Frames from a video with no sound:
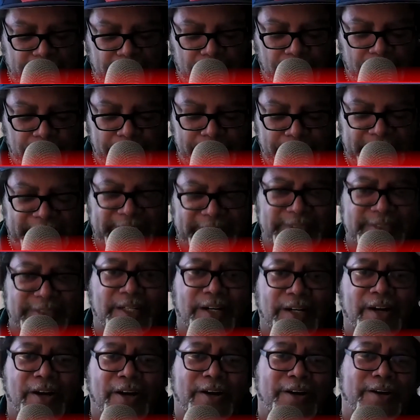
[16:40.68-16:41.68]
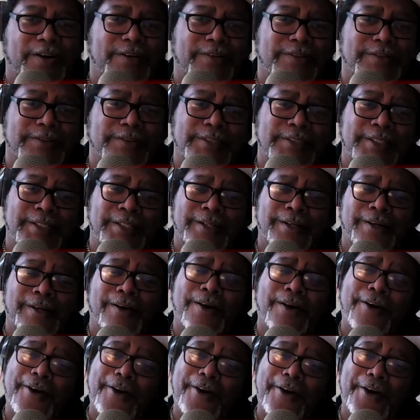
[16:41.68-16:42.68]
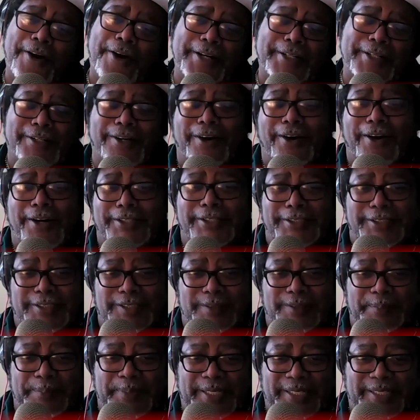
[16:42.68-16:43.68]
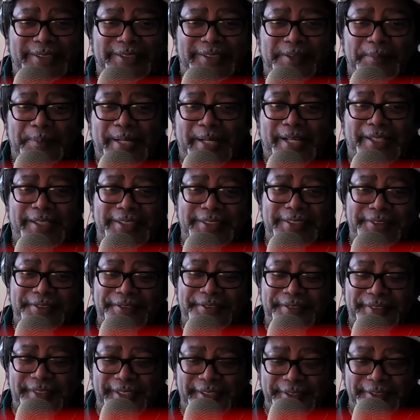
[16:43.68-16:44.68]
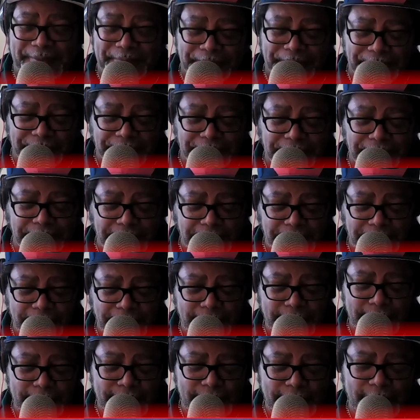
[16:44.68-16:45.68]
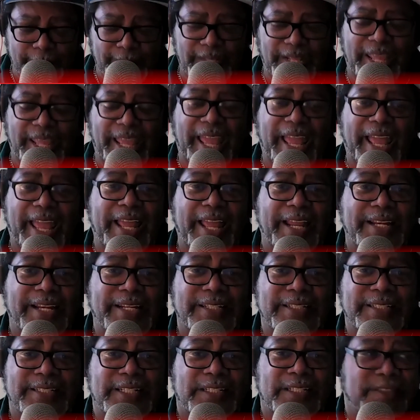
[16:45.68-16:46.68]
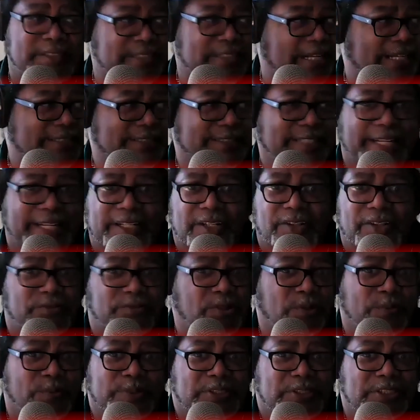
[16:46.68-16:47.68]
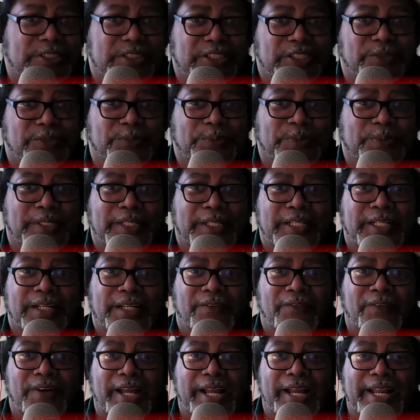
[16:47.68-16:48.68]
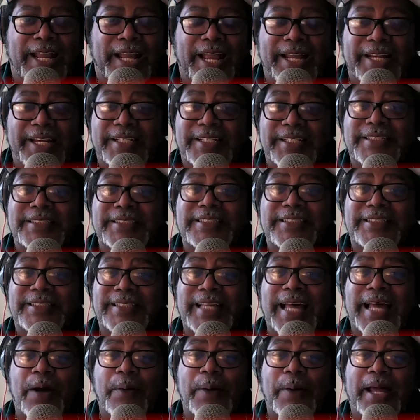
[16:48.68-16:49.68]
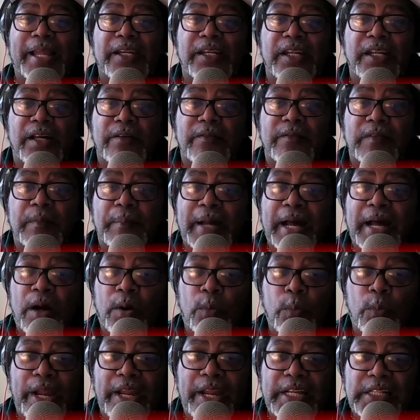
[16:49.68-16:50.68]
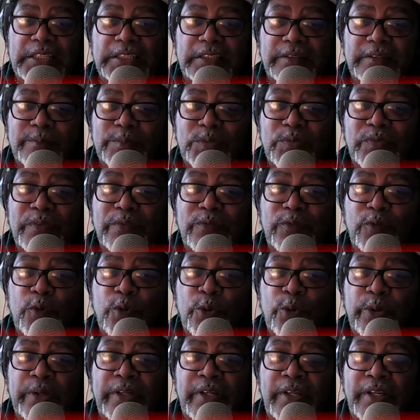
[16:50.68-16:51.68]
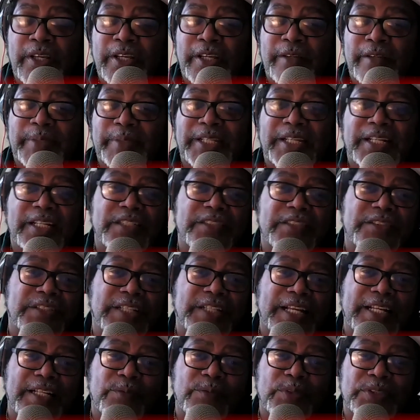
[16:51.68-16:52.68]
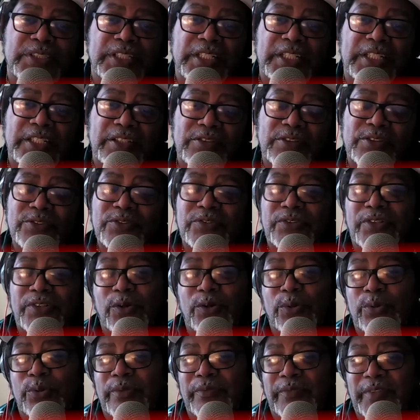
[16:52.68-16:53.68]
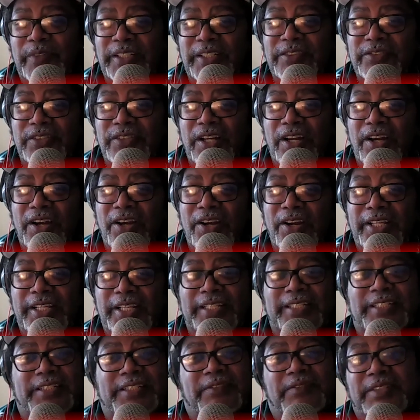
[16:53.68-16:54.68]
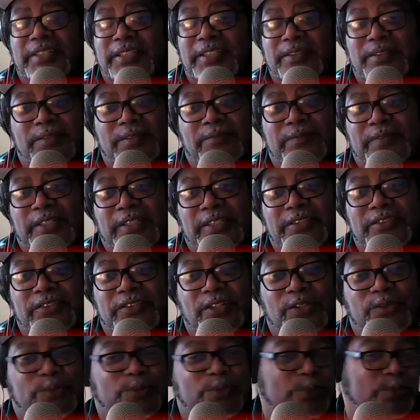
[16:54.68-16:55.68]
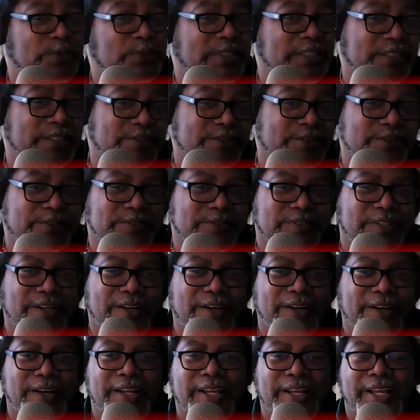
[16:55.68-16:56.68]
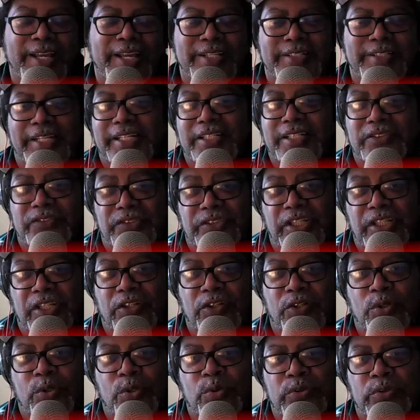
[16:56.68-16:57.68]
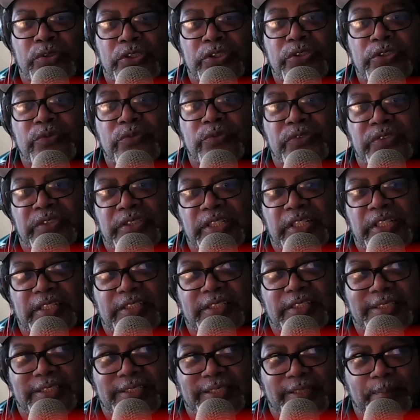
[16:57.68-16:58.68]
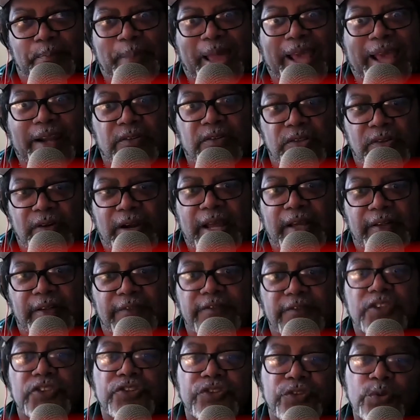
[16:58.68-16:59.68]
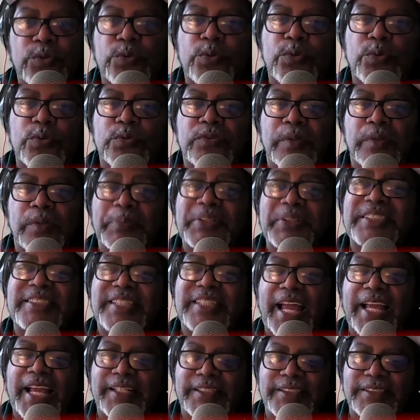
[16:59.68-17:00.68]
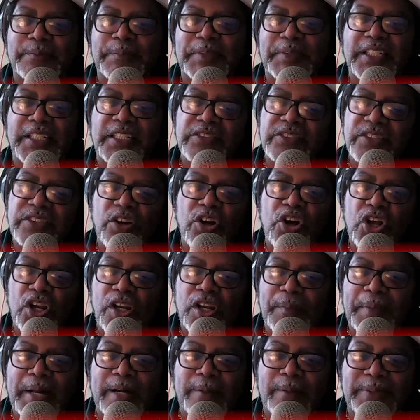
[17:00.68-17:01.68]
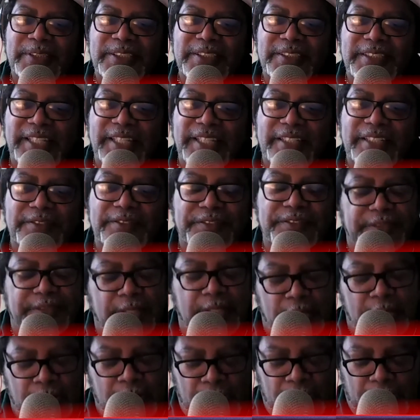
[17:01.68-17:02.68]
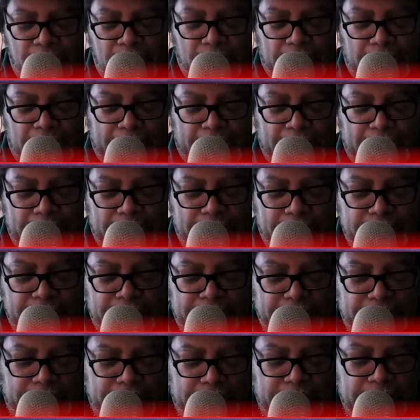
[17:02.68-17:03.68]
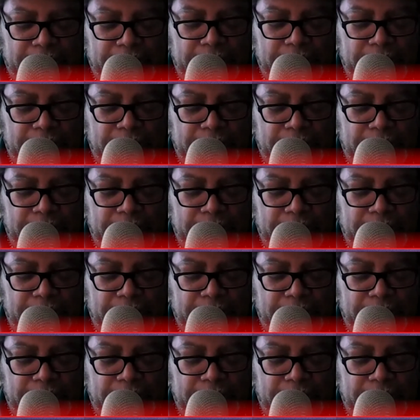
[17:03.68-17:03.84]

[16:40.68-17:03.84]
makes a heart speech about his son, and the JSA don't know what to do, right? And this is how I love about ways of moving forward, because like with the heroes know who the villains are, and even then the villains know who the heroes are, they could still use this battleground of the school to pretend, because they're all about pretense and everything.